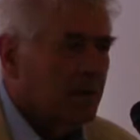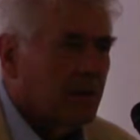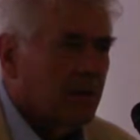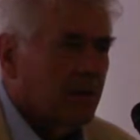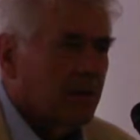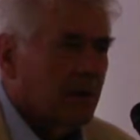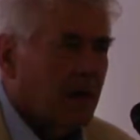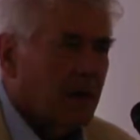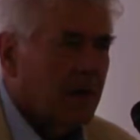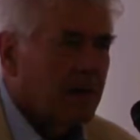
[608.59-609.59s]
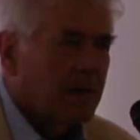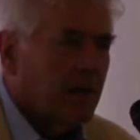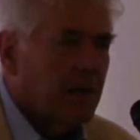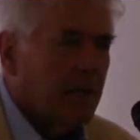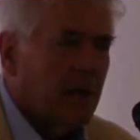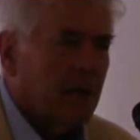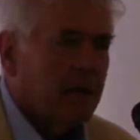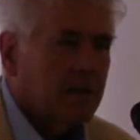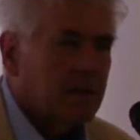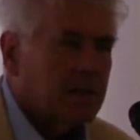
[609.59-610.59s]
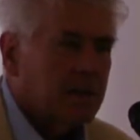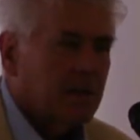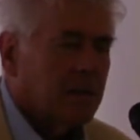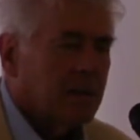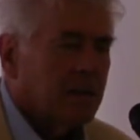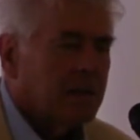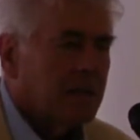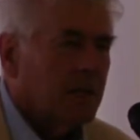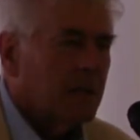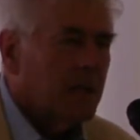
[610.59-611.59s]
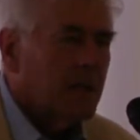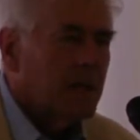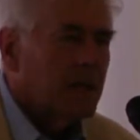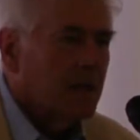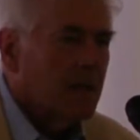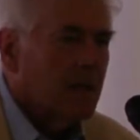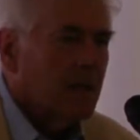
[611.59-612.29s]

the, the higher the impact is on, on GDP.